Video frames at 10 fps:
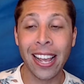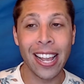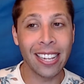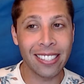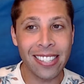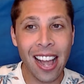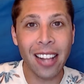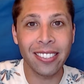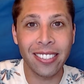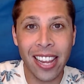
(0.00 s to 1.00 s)
It's
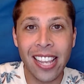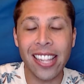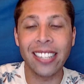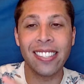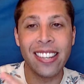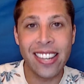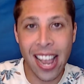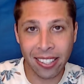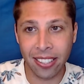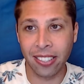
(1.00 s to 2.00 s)
not saying that it's
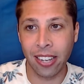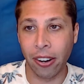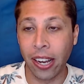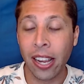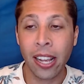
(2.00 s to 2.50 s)
necessary.